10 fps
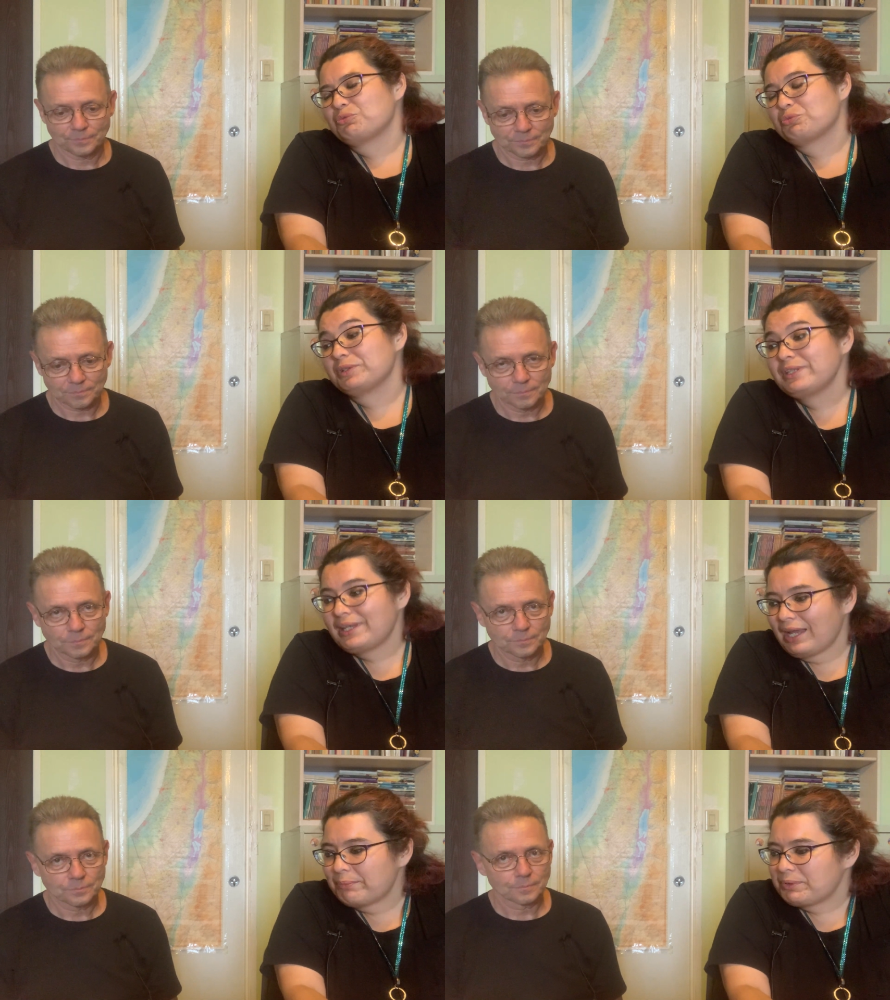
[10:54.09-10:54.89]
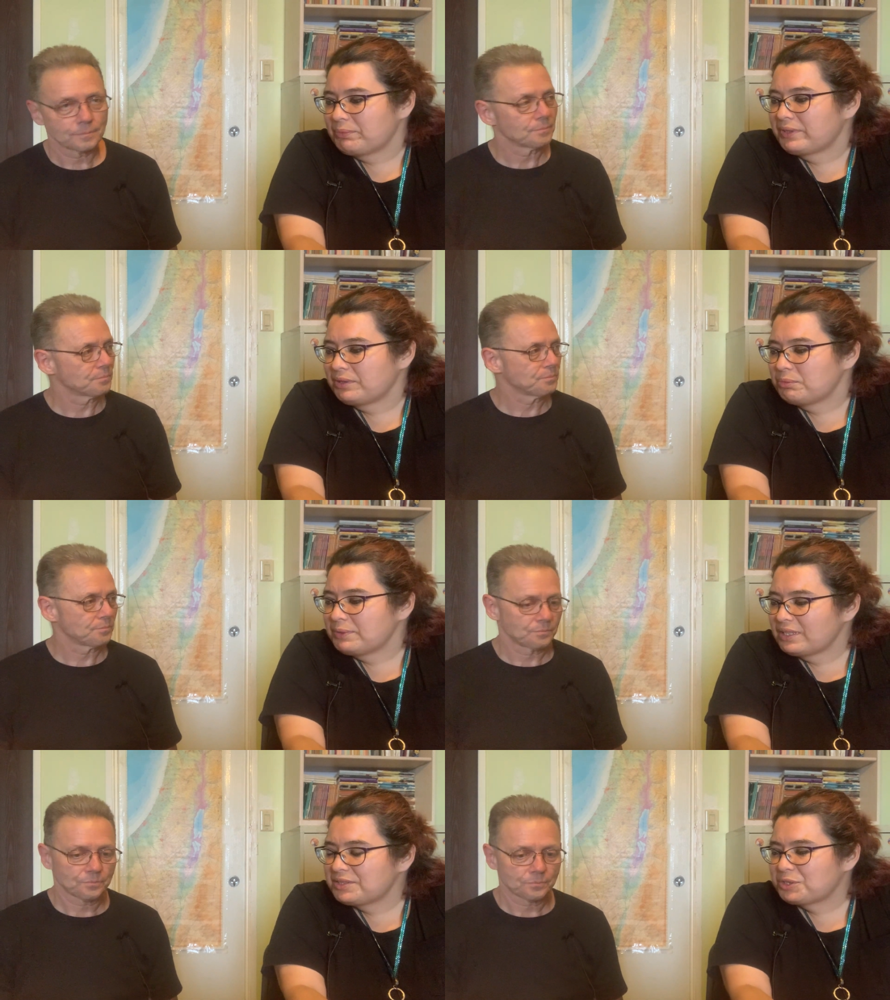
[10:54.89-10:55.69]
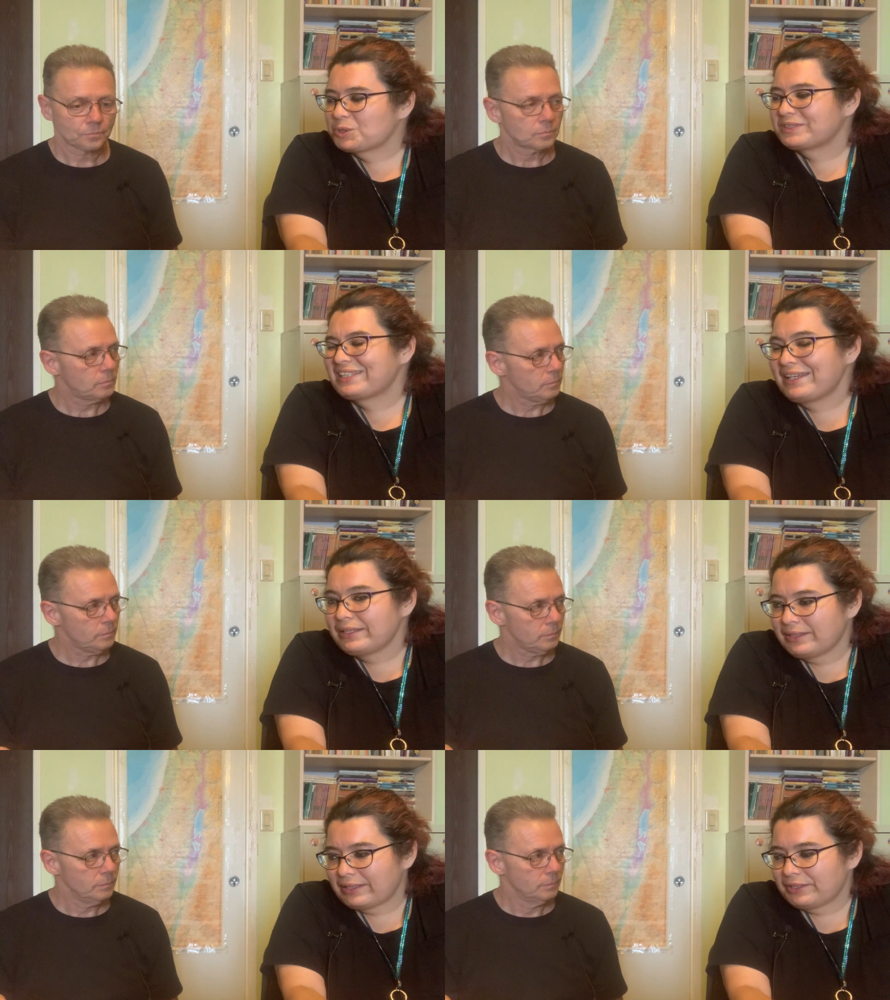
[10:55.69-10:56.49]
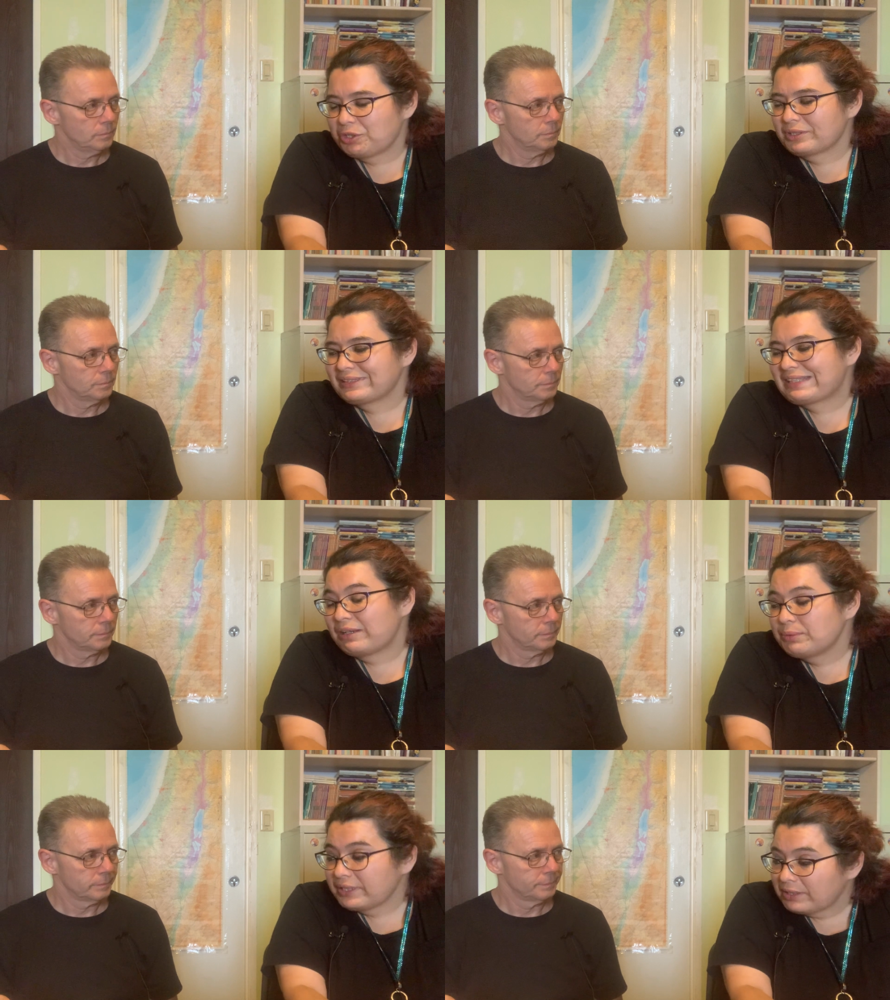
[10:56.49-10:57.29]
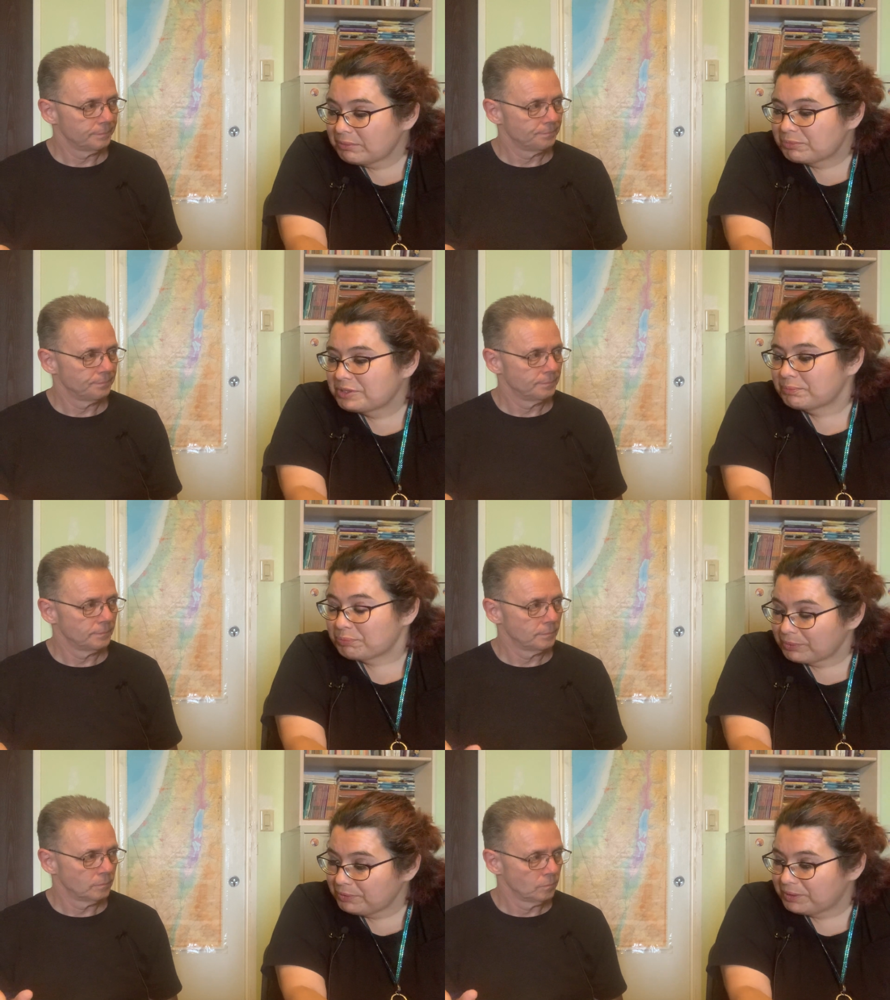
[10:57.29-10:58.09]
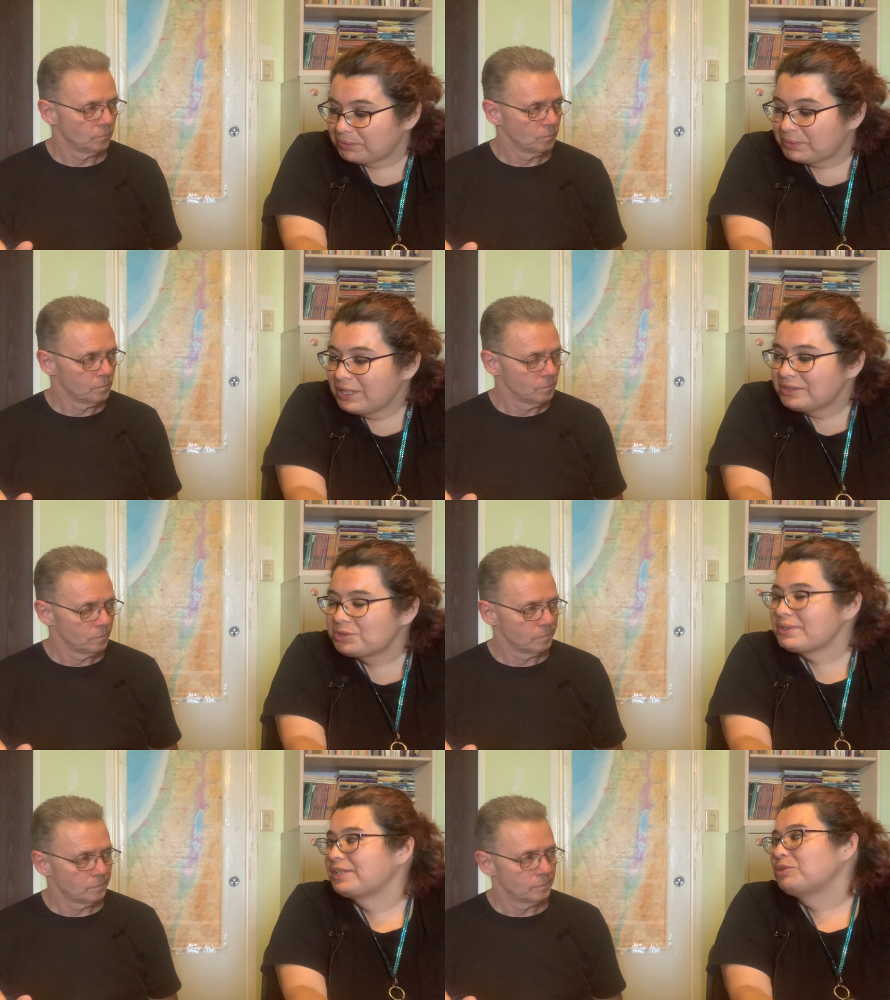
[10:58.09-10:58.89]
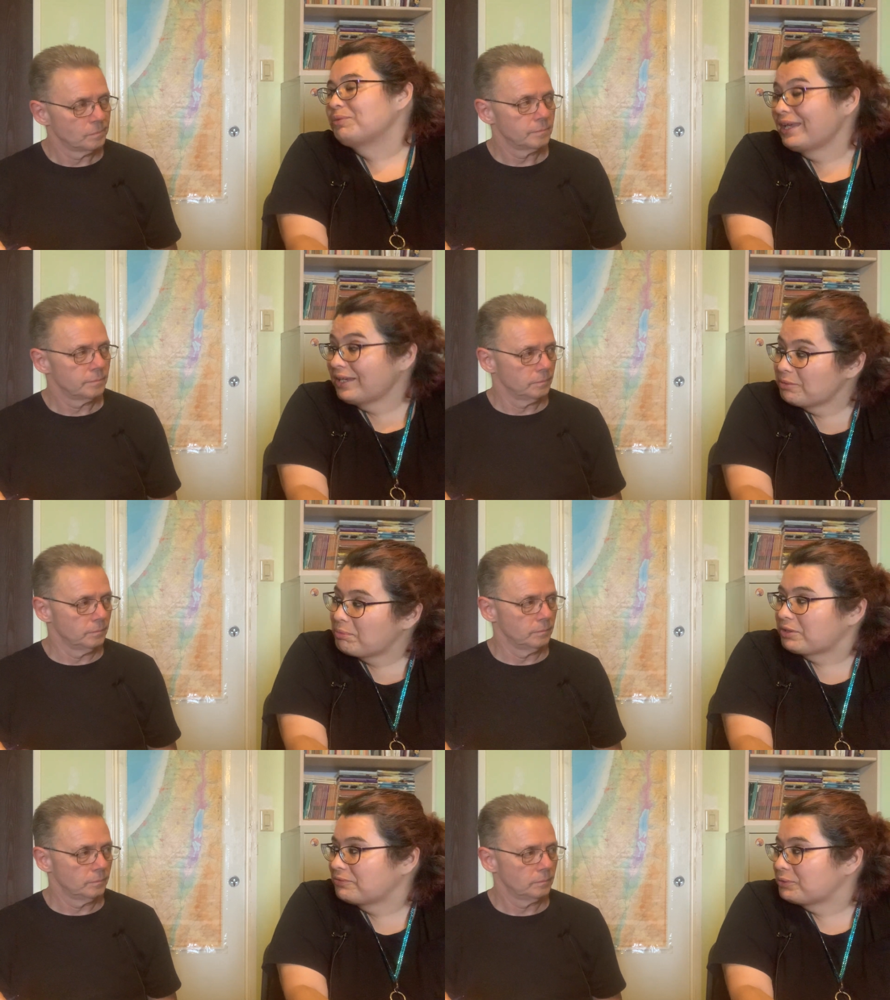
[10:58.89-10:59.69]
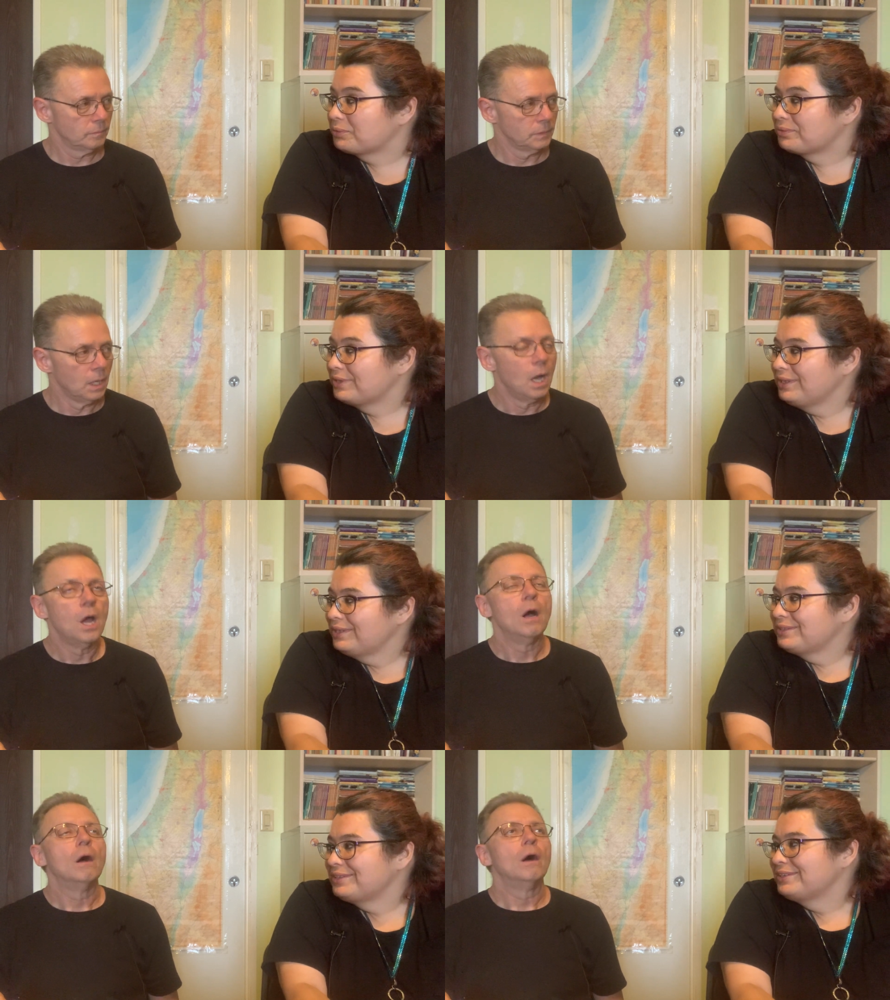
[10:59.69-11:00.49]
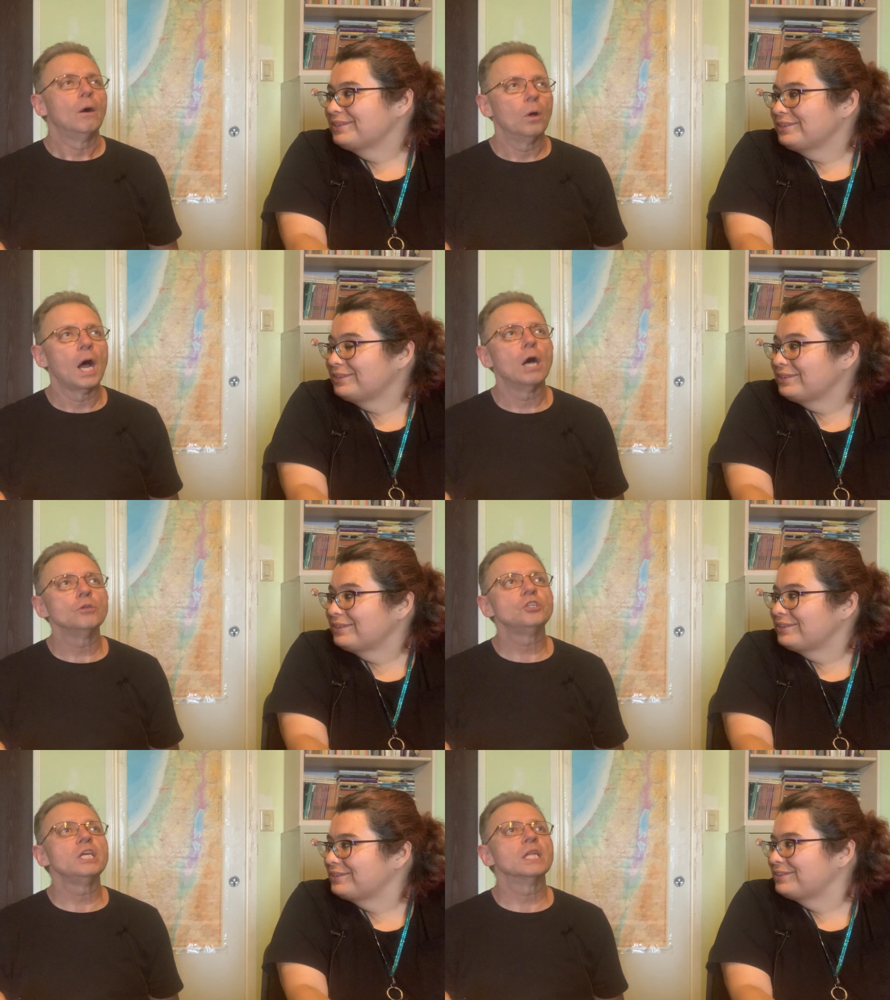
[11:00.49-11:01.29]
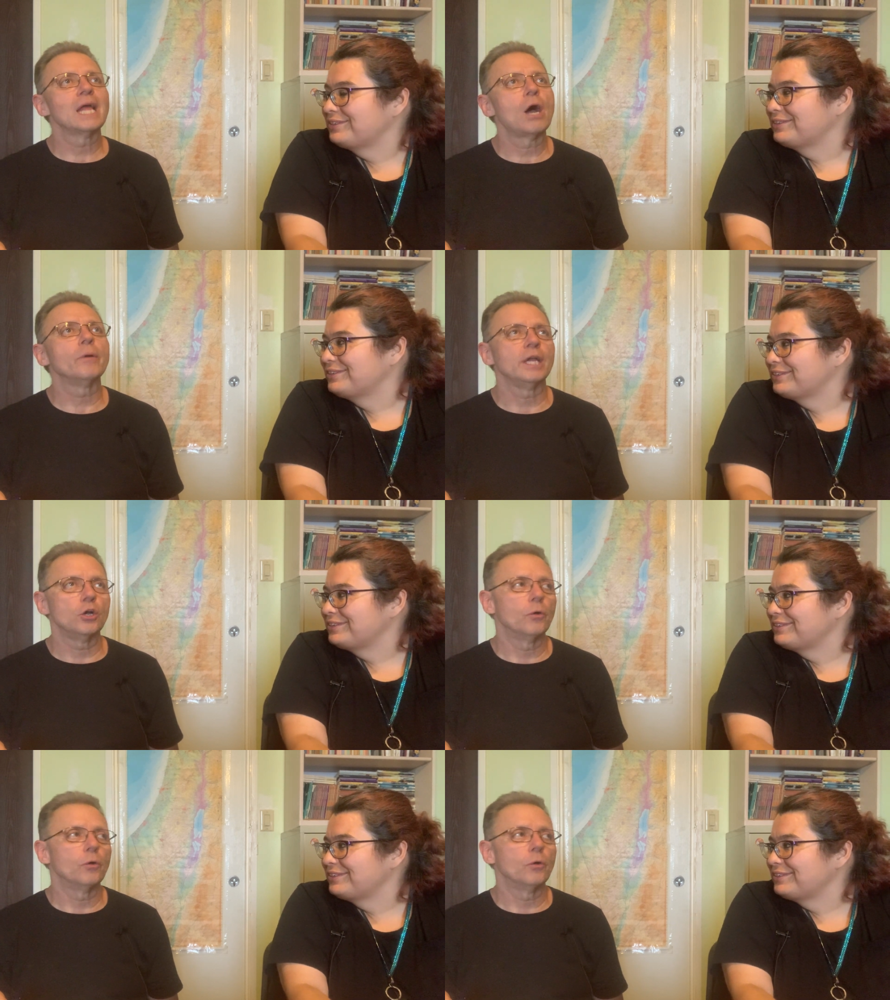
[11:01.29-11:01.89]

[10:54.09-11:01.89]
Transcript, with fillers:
Speaker 1: really happy with you because you're letting you're allowing him to prune you so that you can mm -hmm. bear mm-hmm. fruit.
Speaker 2: Well, how's the allowing